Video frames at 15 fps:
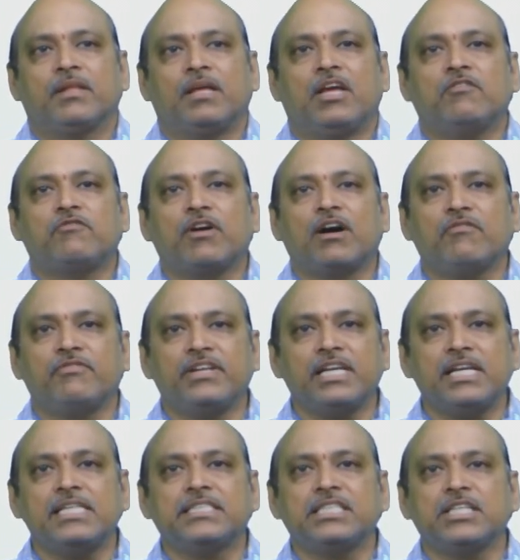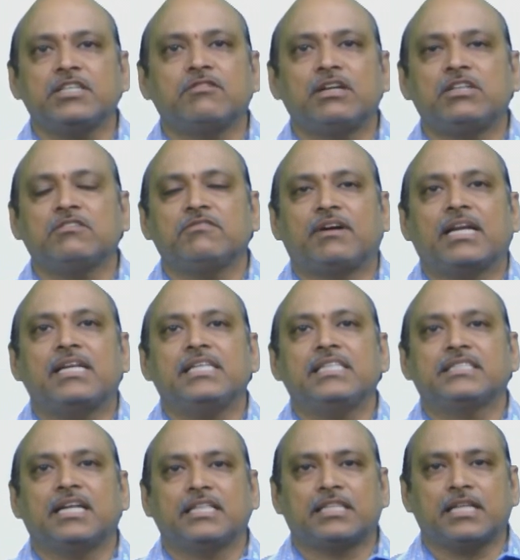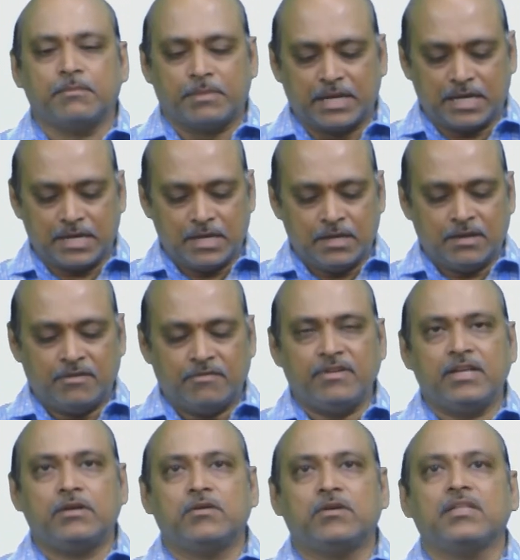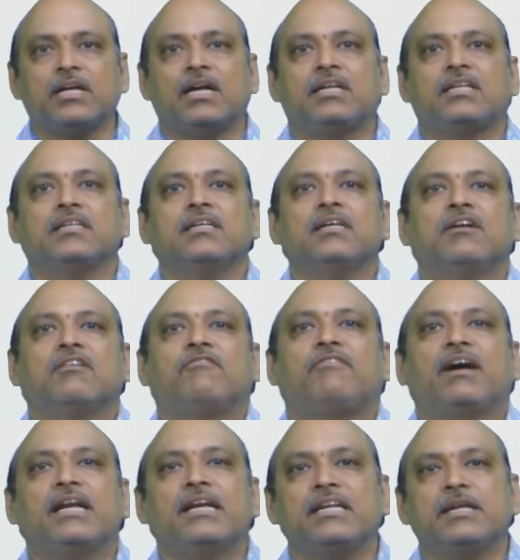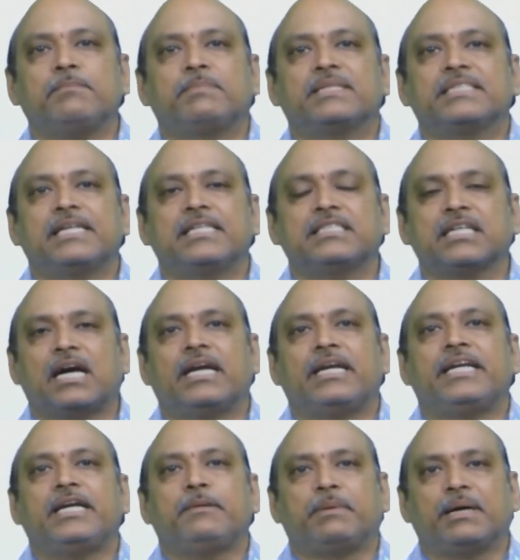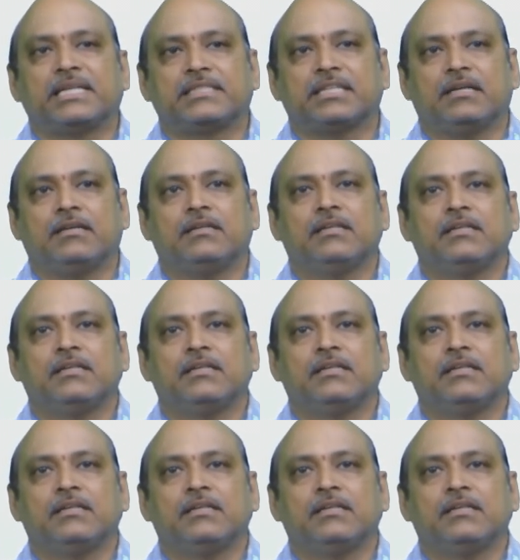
F of e is equal to 1 is nothing but we know that 1 represents 100%.